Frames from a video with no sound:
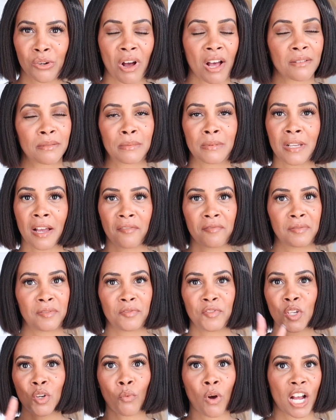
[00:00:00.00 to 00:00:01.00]
I, I,
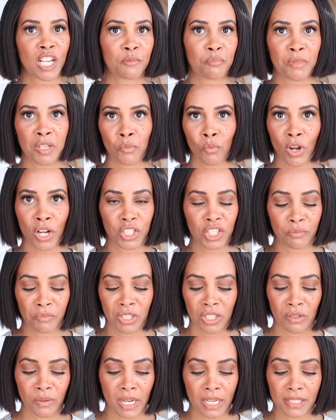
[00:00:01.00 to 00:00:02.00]
if you watch, been watching me,
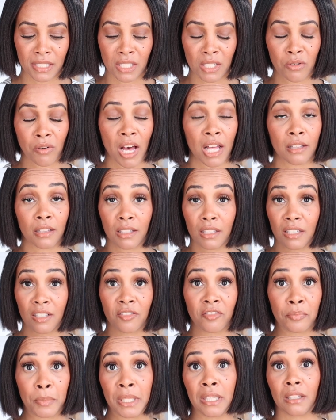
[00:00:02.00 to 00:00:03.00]
you guys know I
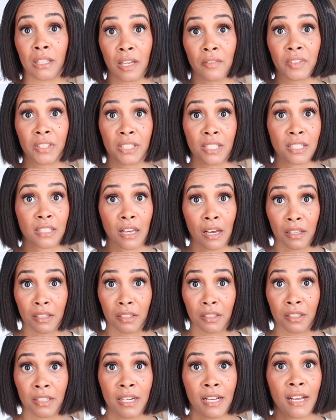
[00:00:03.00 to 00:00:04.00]
love, been loving this
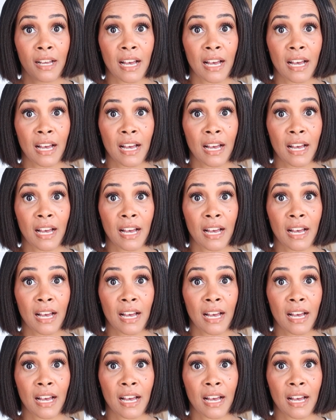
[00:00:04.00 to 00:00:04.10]
color.